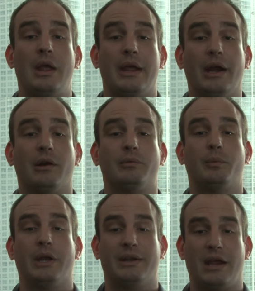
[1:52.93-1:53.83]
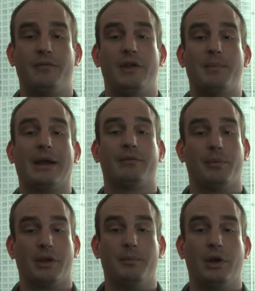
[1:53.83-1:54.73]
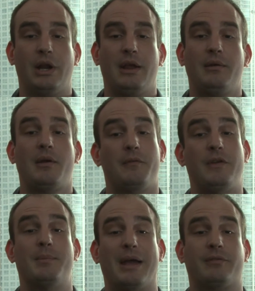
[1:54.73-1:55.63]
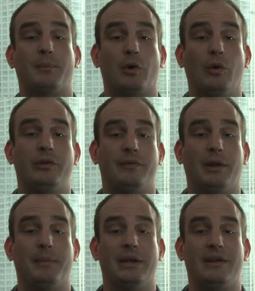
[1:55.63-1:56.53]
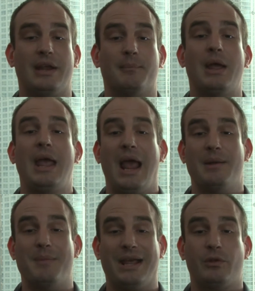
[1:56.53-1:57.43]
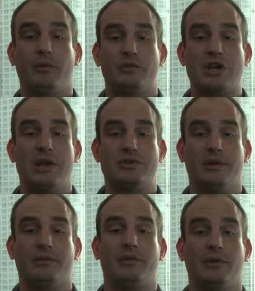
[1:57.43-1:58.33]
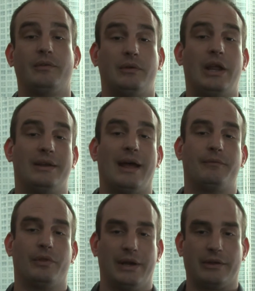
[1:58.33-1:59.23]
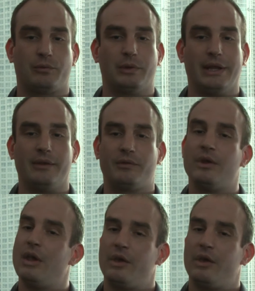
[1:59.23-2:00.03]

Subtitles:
Here, we can take feedback from the community, feedback from our own development team, and make those changes in time for the next release.